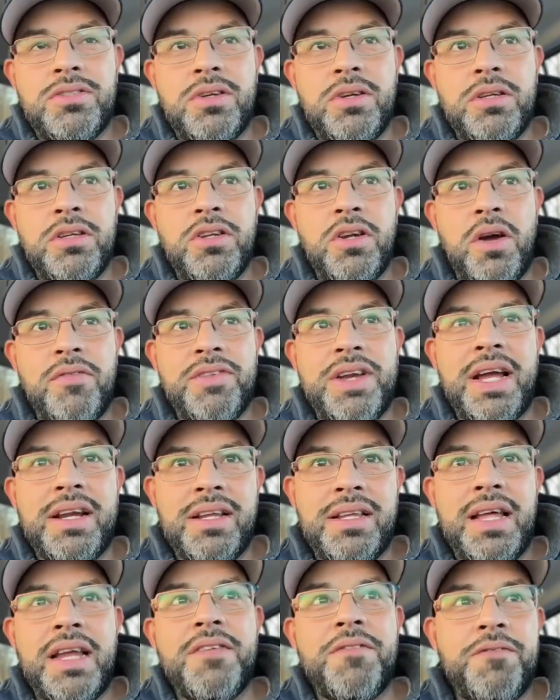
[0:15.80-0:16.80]
I've gotten a
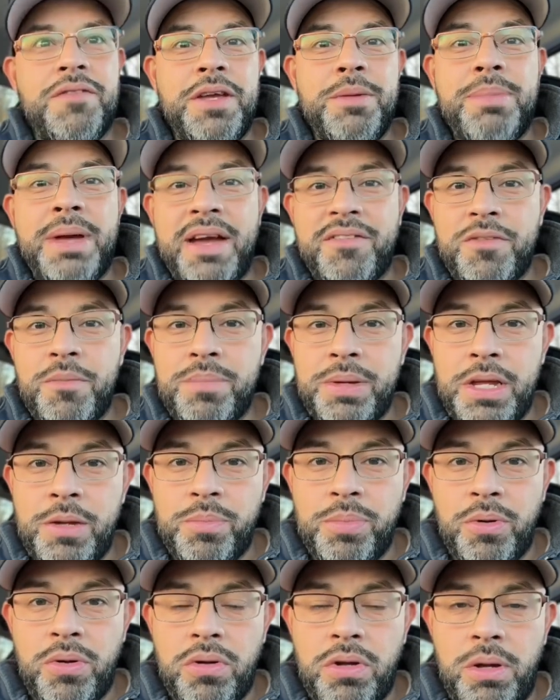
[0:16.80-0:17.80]
lot of feedback from
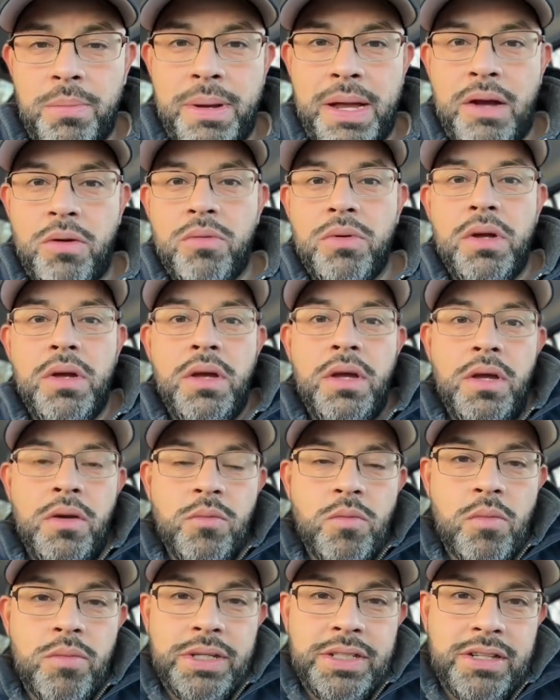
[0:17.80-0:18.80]
people about
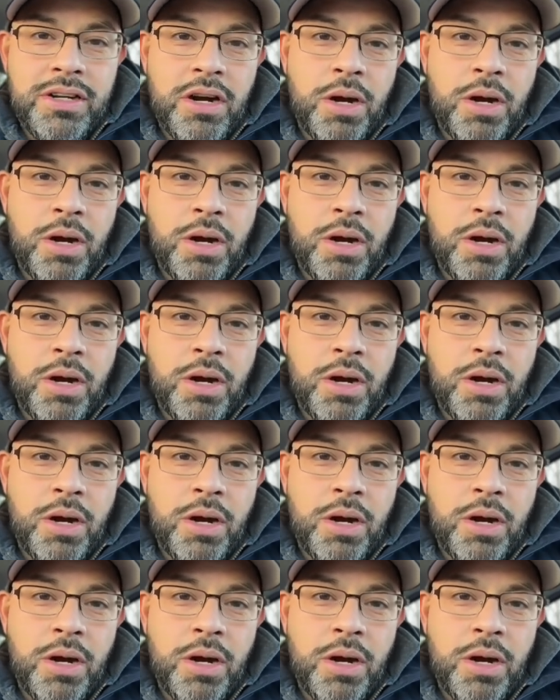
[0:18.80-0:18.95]
when we did our